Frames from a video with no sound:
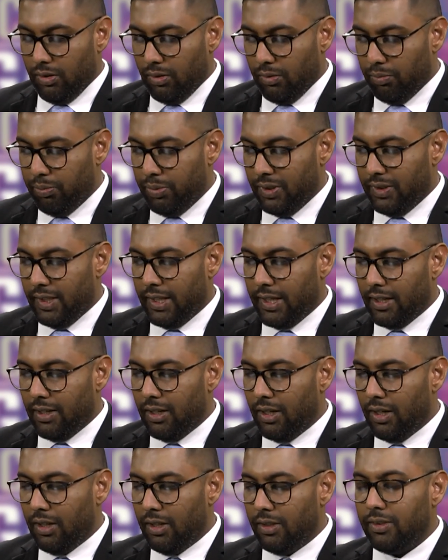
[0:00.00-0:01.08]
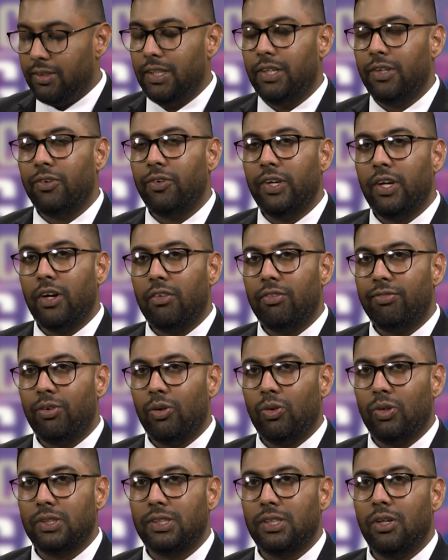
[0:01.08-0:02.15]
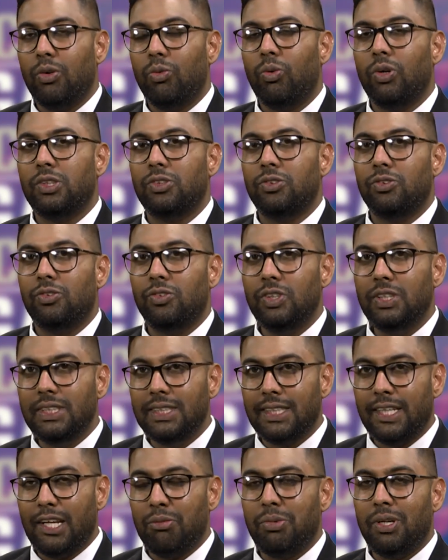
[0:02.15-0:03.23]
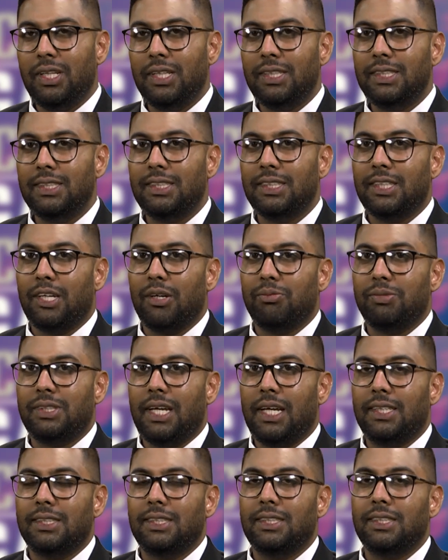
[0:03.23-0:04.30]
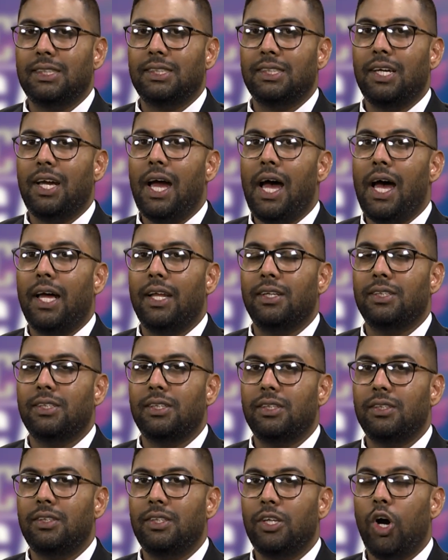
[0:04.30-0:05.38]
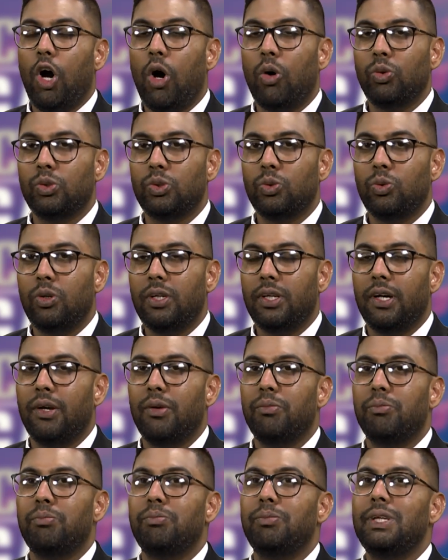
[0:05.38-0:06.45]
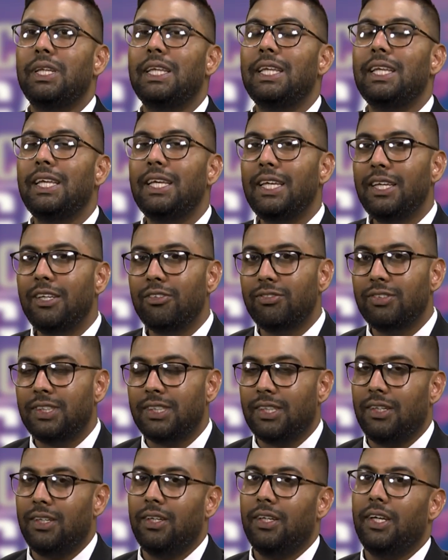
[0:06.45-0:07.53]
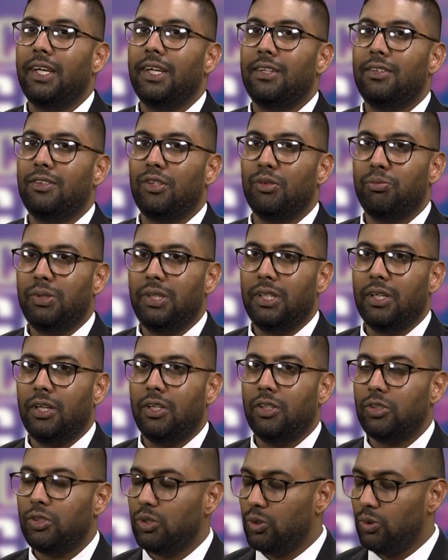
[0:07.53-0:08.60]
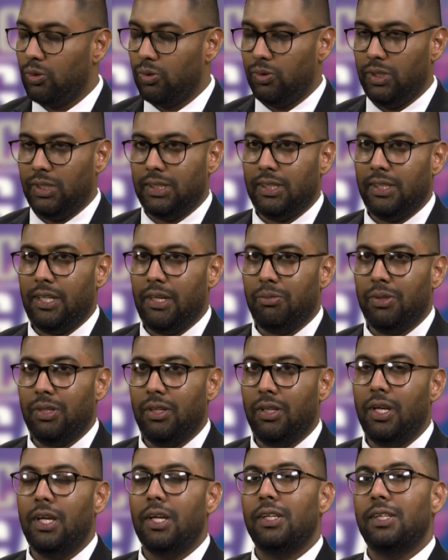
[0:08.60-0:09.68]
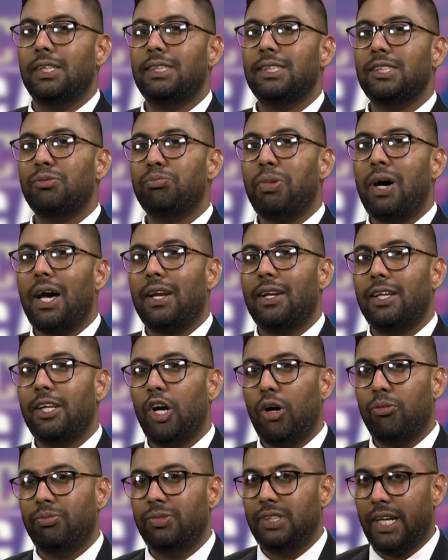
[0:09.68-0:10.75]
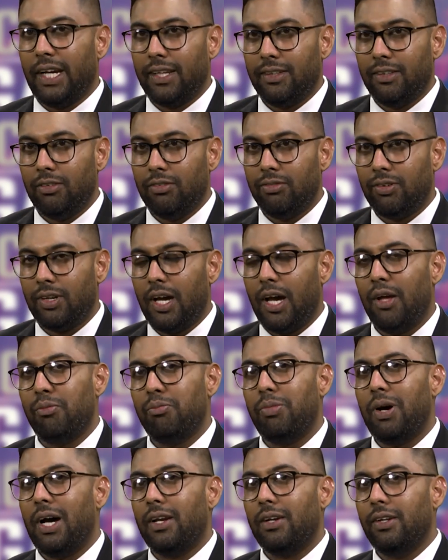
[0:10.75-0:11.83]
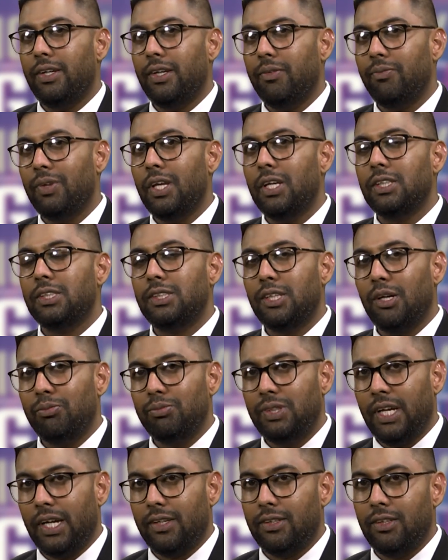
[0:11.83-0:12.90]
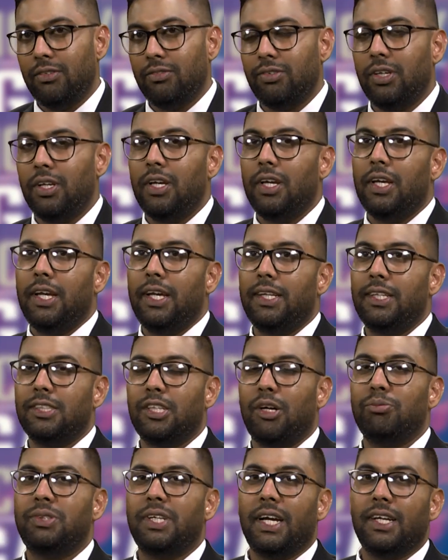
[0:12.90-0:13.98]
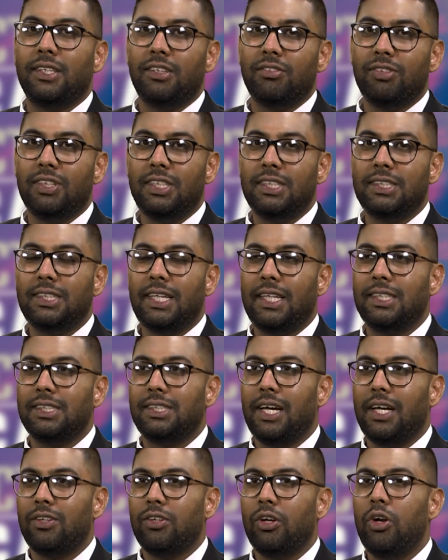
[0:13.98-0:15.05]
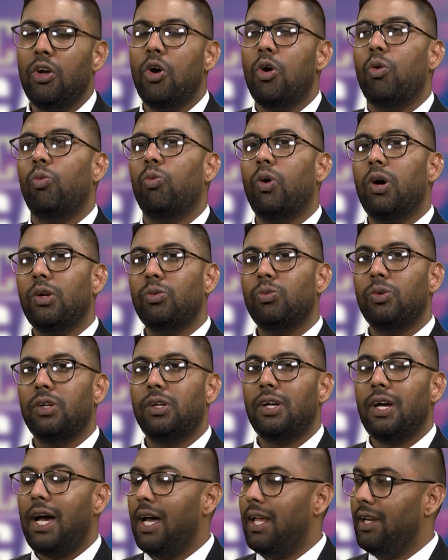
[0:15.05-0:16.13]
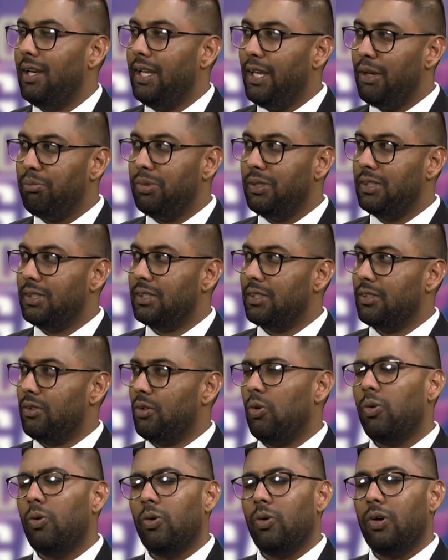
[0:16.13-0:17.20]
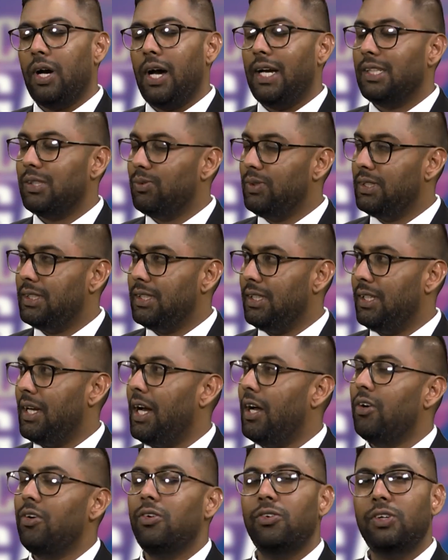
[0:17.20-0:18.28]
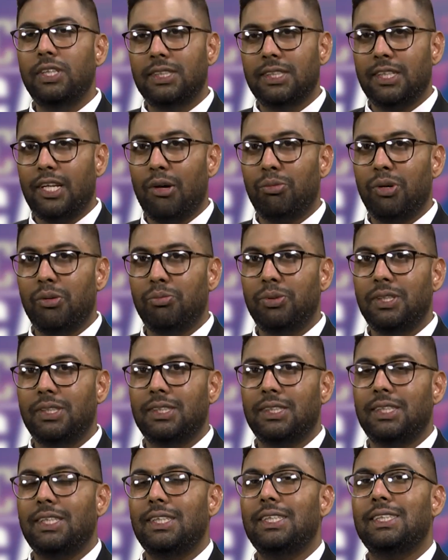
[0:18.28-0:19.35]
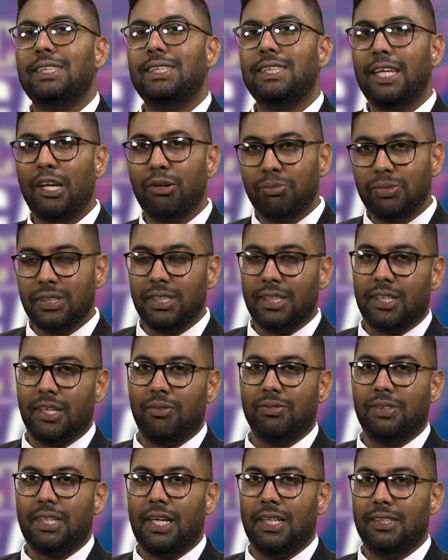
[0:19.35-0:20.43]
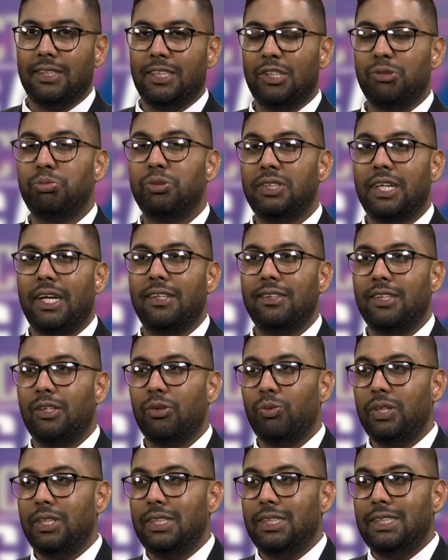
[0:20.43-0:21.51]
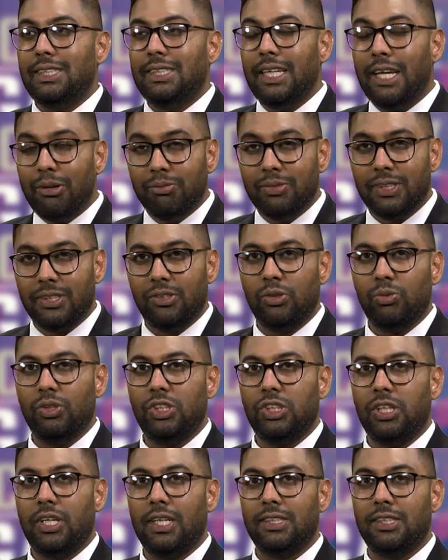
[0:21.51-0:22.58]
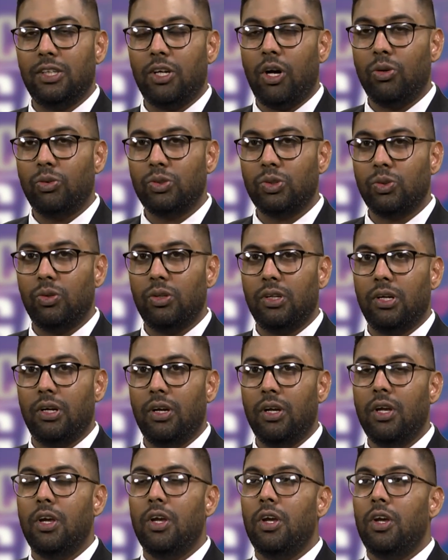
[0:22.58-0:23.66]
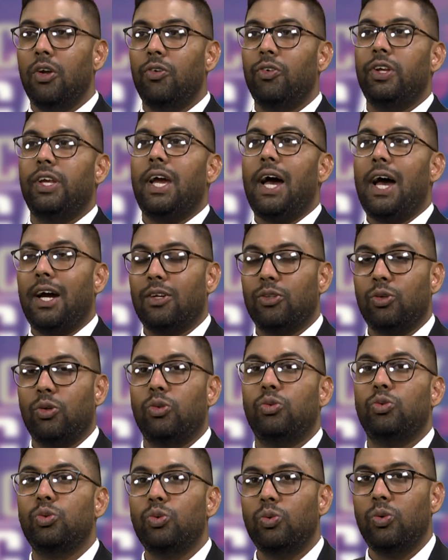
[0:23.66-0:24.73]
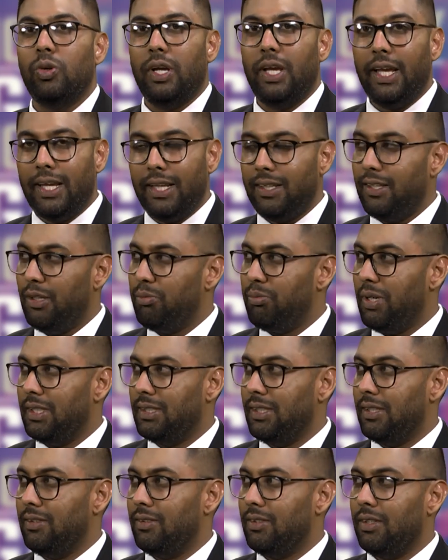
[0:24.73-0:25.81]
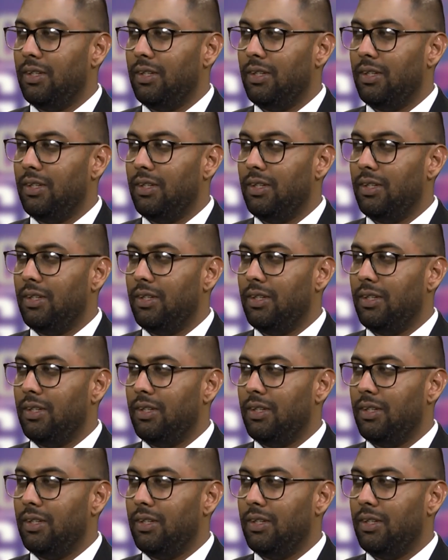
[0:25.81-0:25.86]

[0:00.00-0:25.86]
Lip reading: particular degree of force was reasonable in the circumstances and the householder believes it to be so reasonable. This is partly objective and partly subjective. It is objective in the sense that what would a lay person, or as we say, a reasonable person in the same circumstances presented with the same situation as the householder react or do in the present